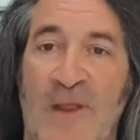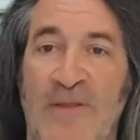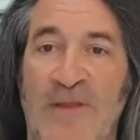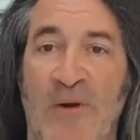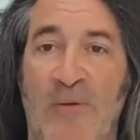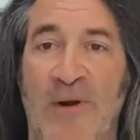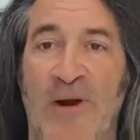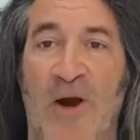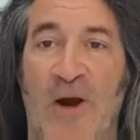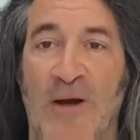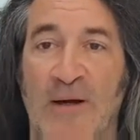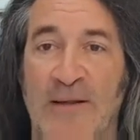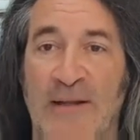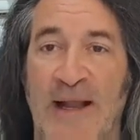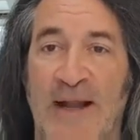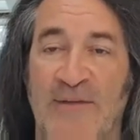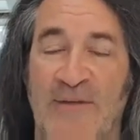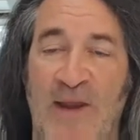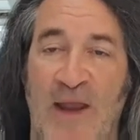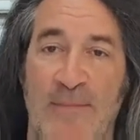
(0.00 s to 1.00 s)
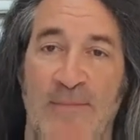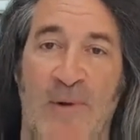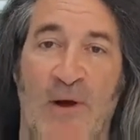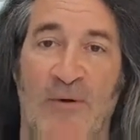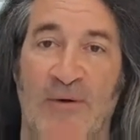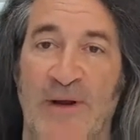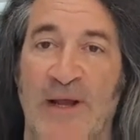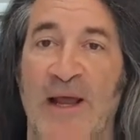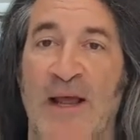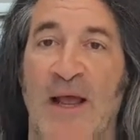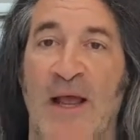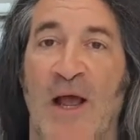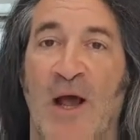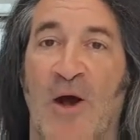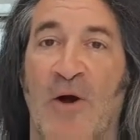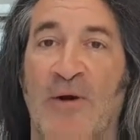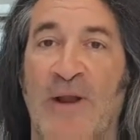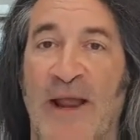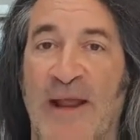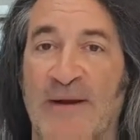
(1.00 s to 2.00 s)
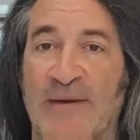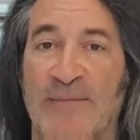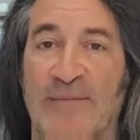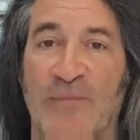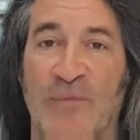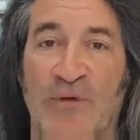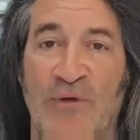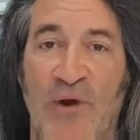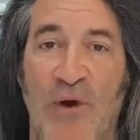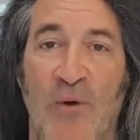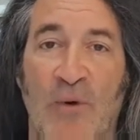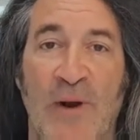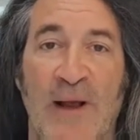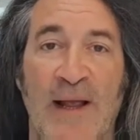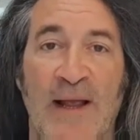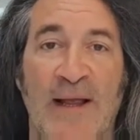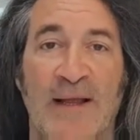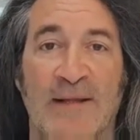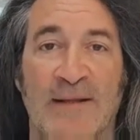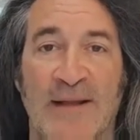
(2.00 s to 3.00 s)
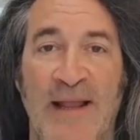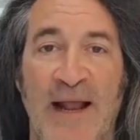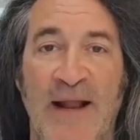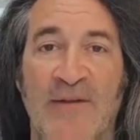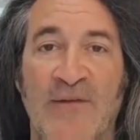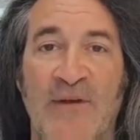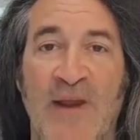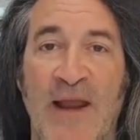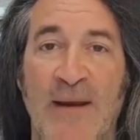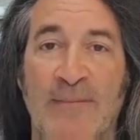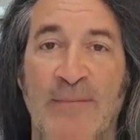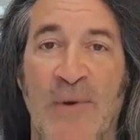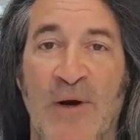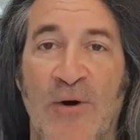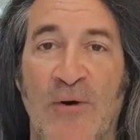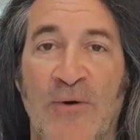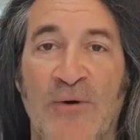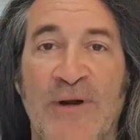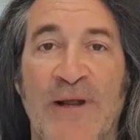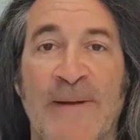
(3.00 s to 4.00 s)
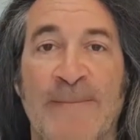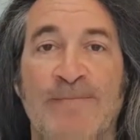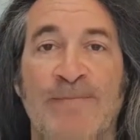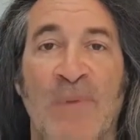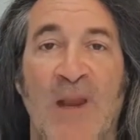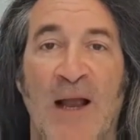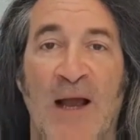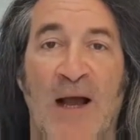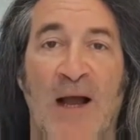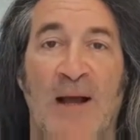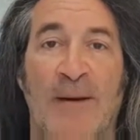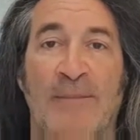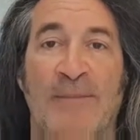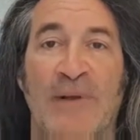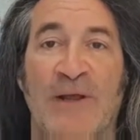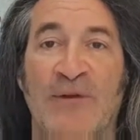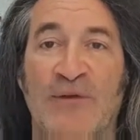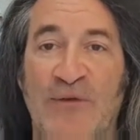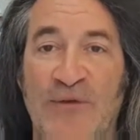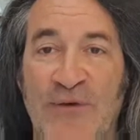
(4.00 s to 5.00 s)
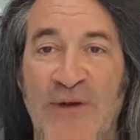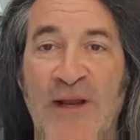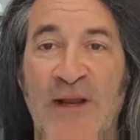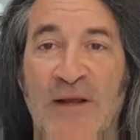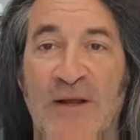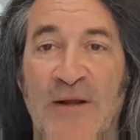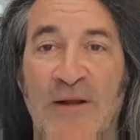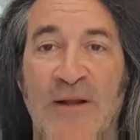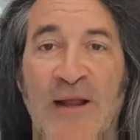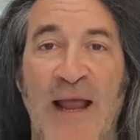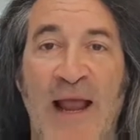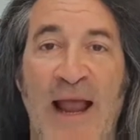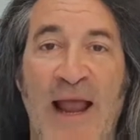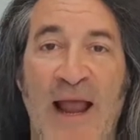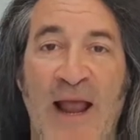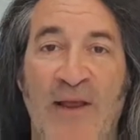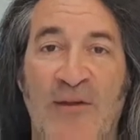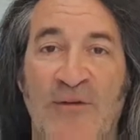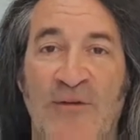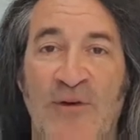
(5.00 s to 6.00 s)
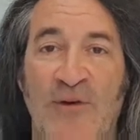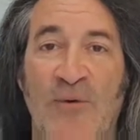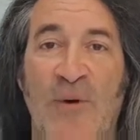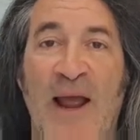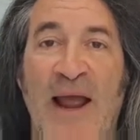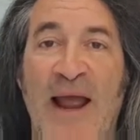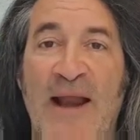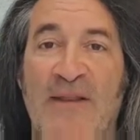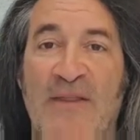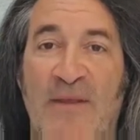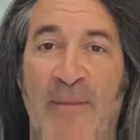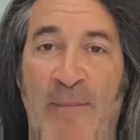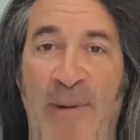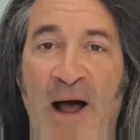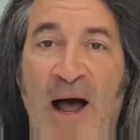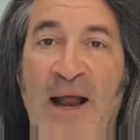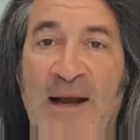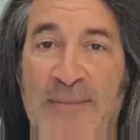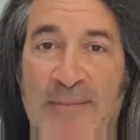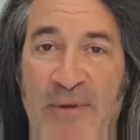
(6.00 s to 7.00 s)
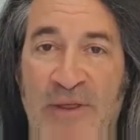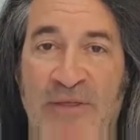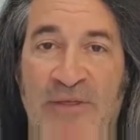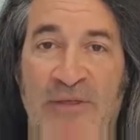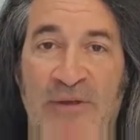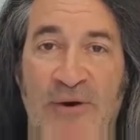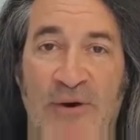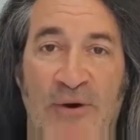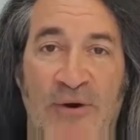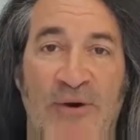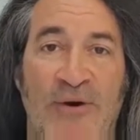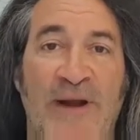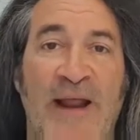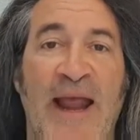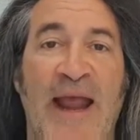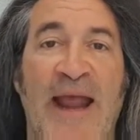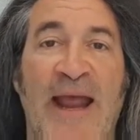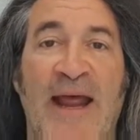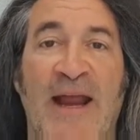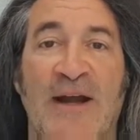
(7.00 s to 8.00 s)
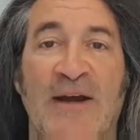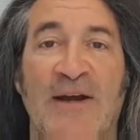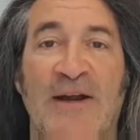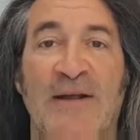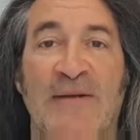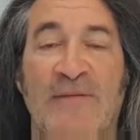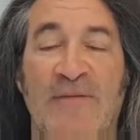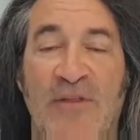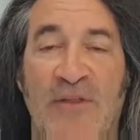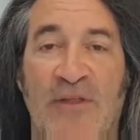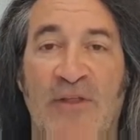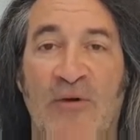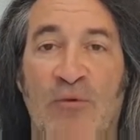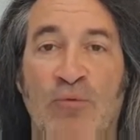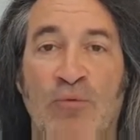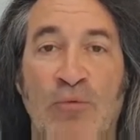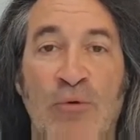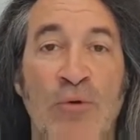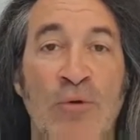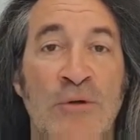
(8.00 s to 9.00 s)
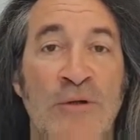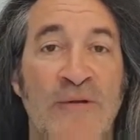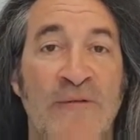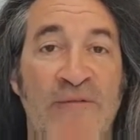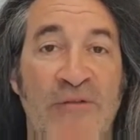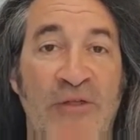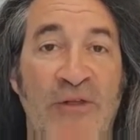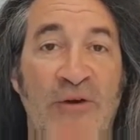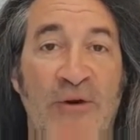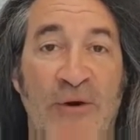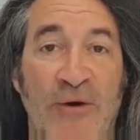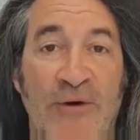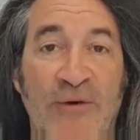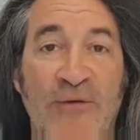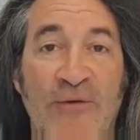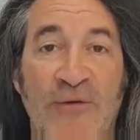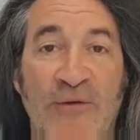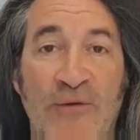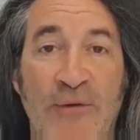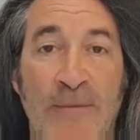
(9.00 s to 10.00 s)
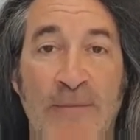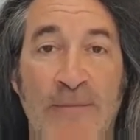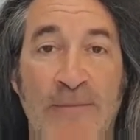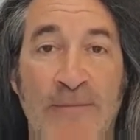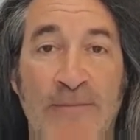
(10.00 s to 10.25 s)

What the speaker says: There we are, landscape mode. Okay, so landscape mode still has you at the bottom third, and the rule of thirds